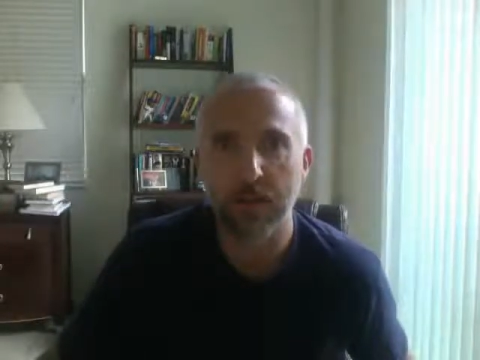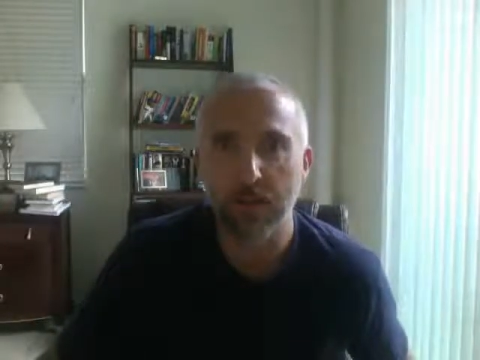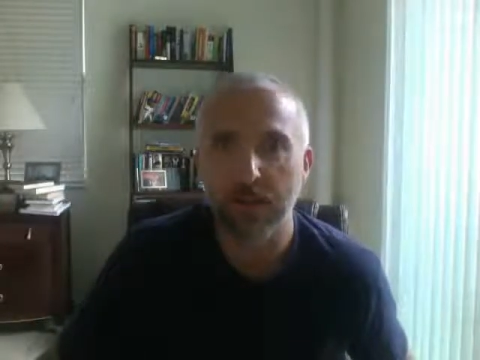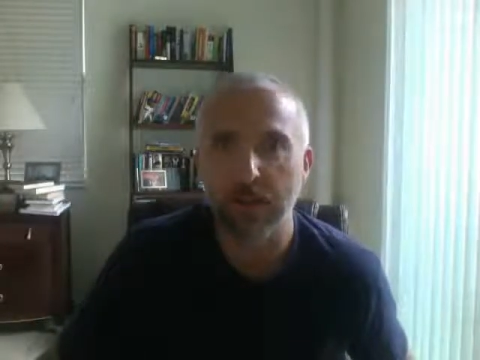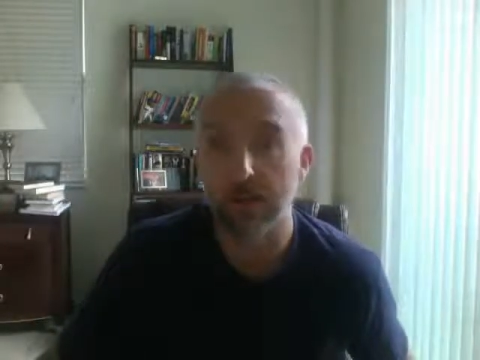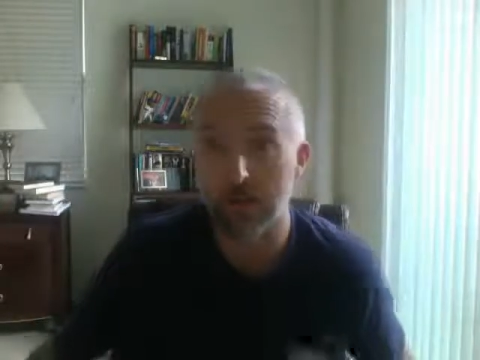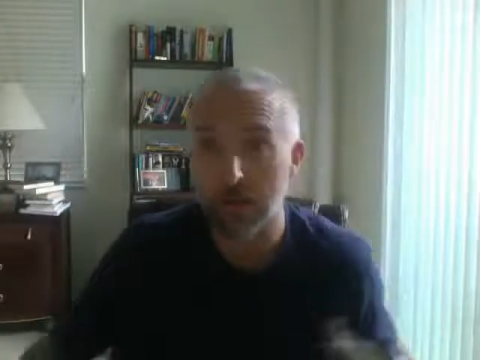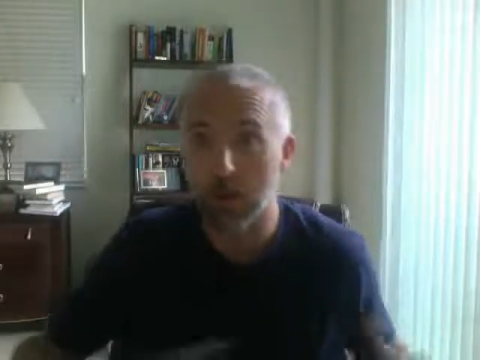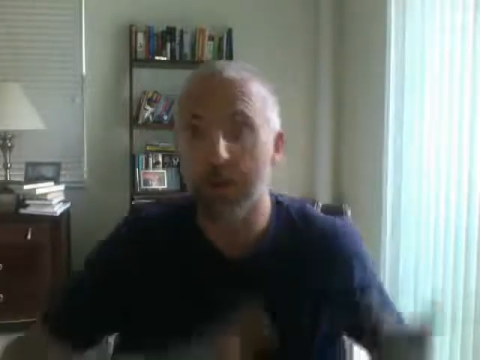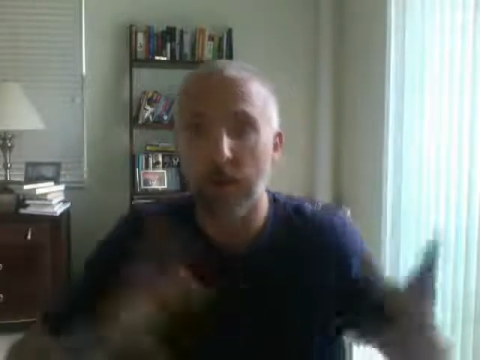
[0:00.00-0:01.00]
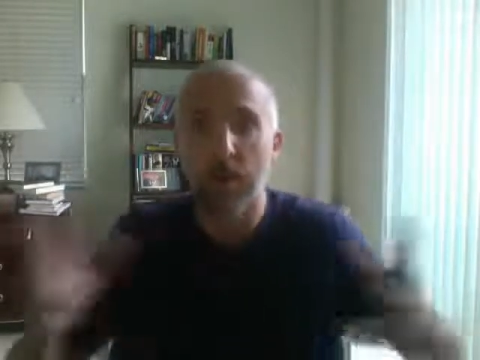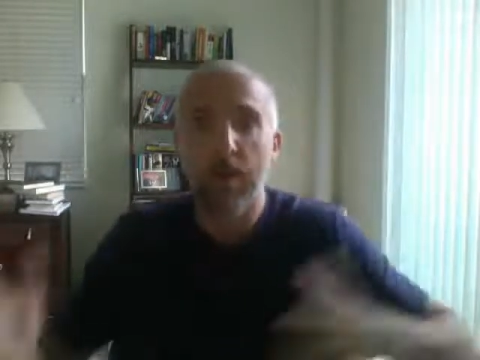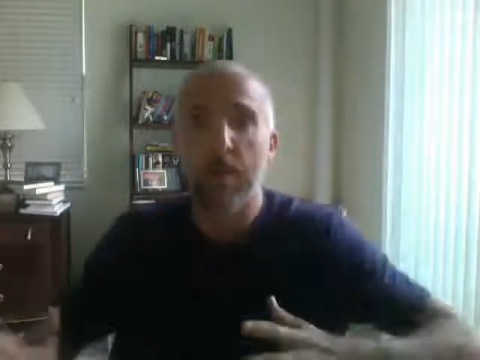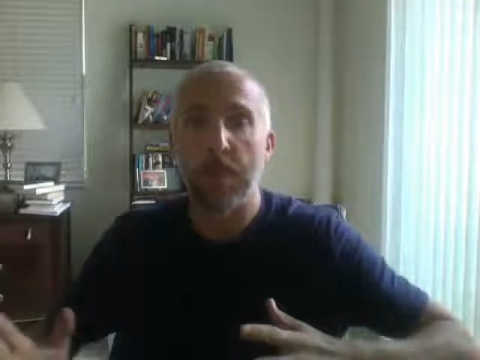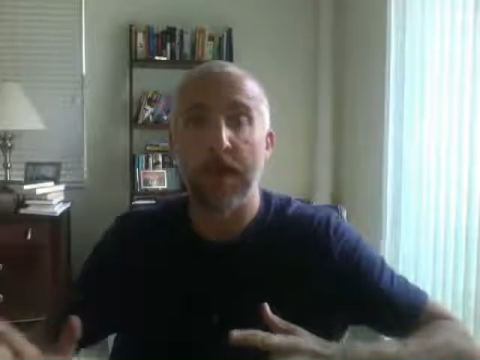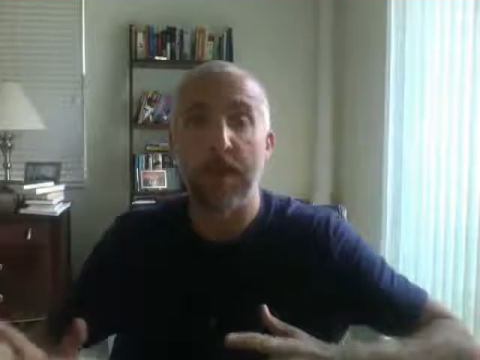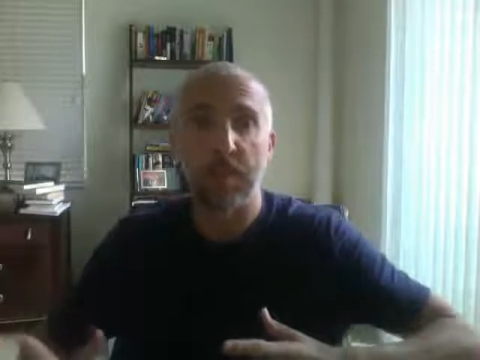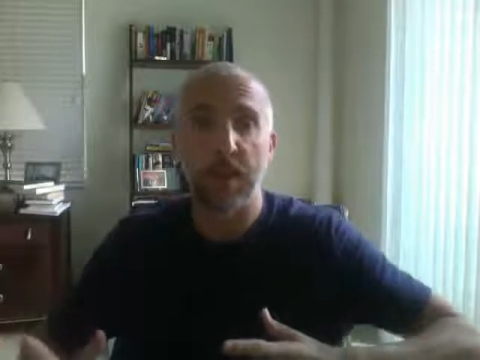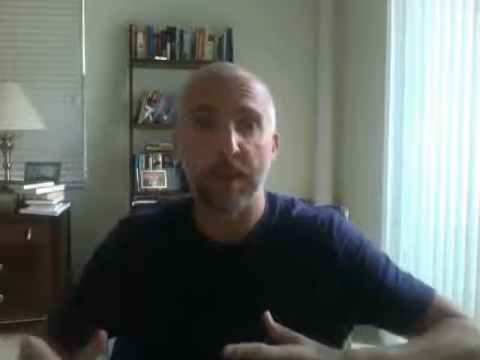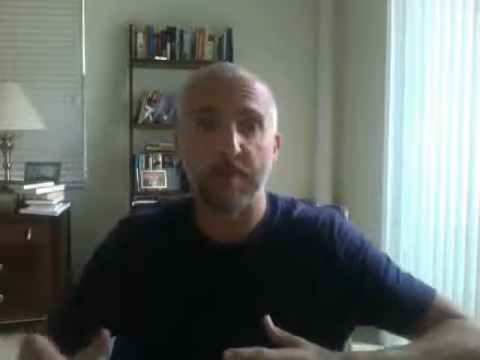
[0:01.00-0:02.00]
transfers over
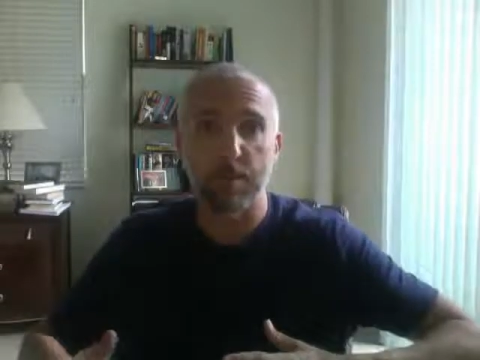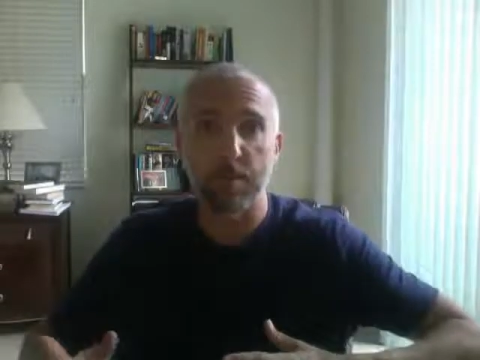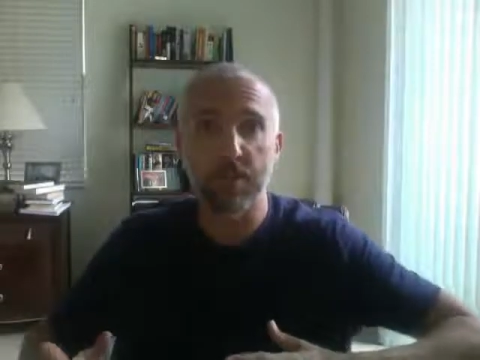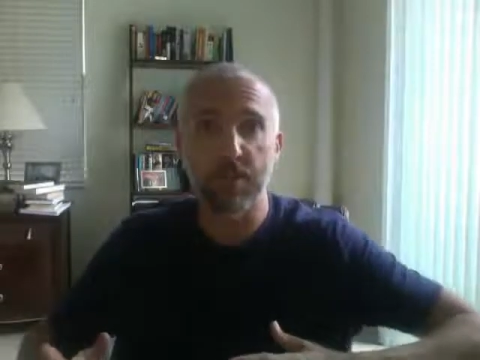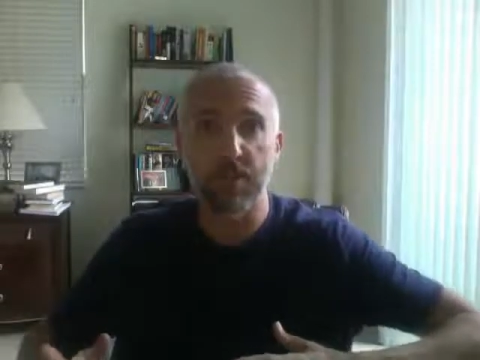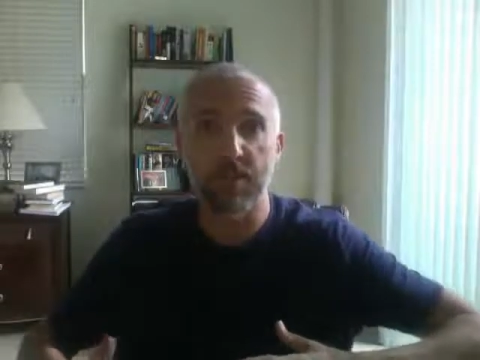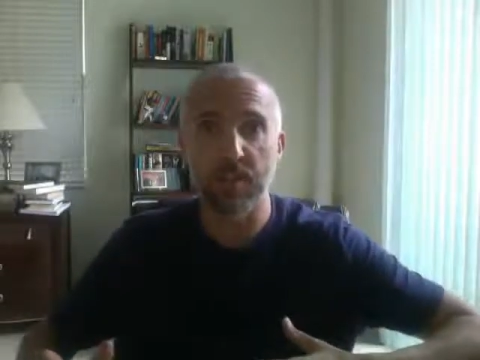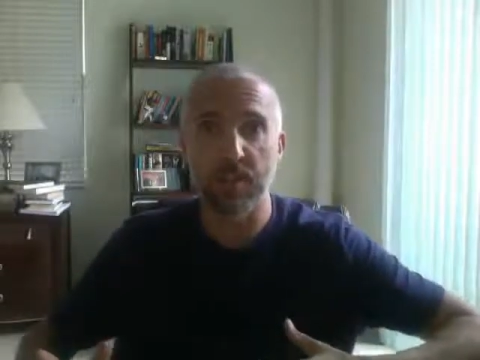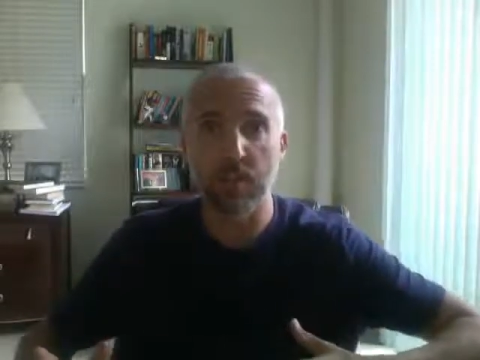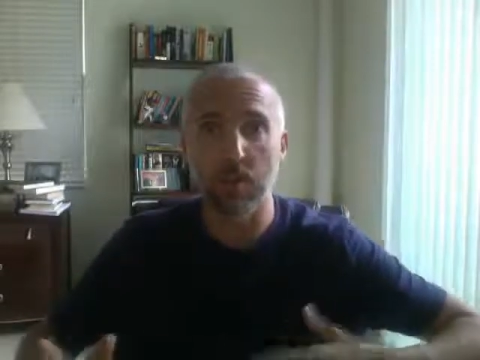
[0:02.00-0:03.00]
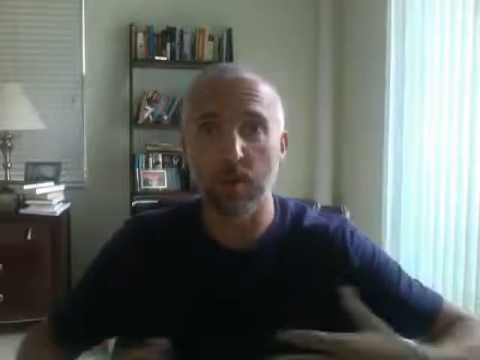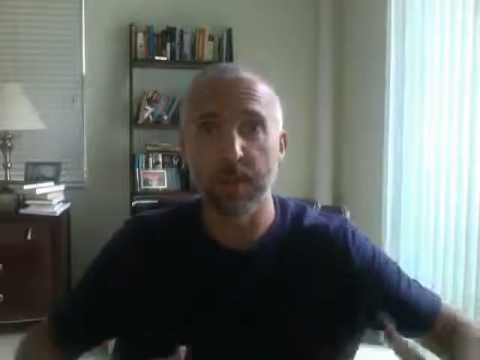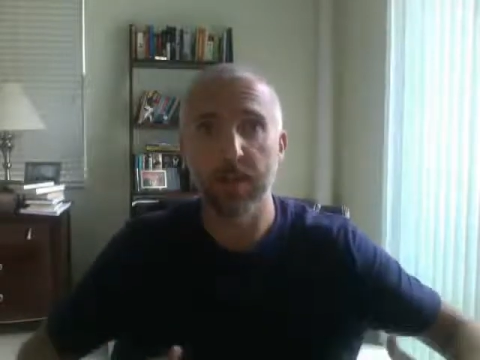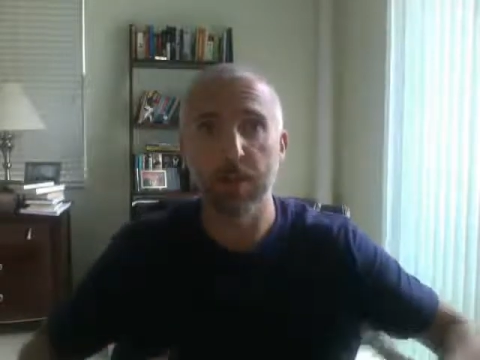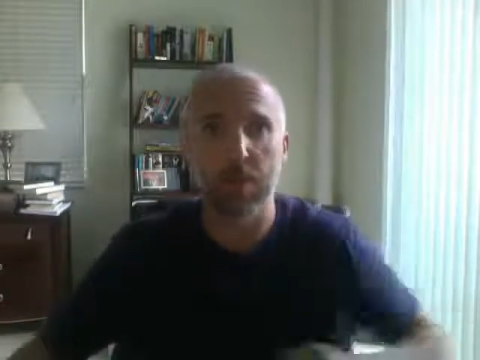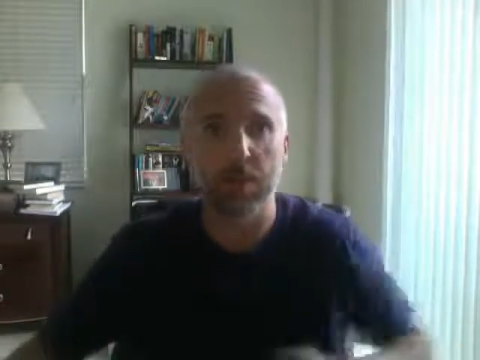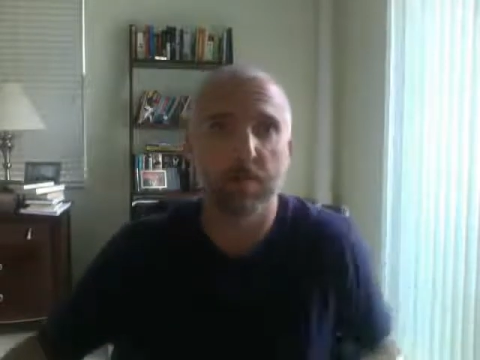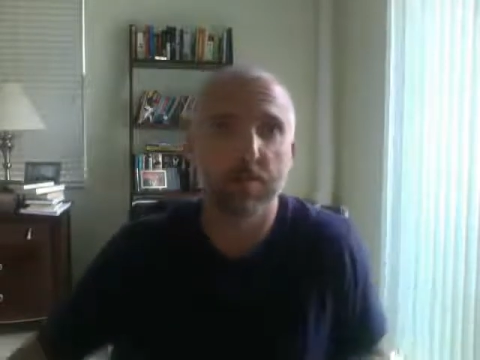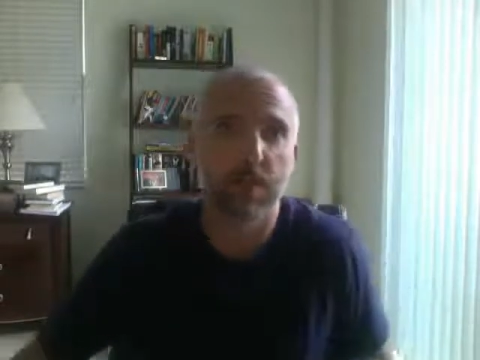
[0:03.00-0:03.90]
outside of your business into your relationships.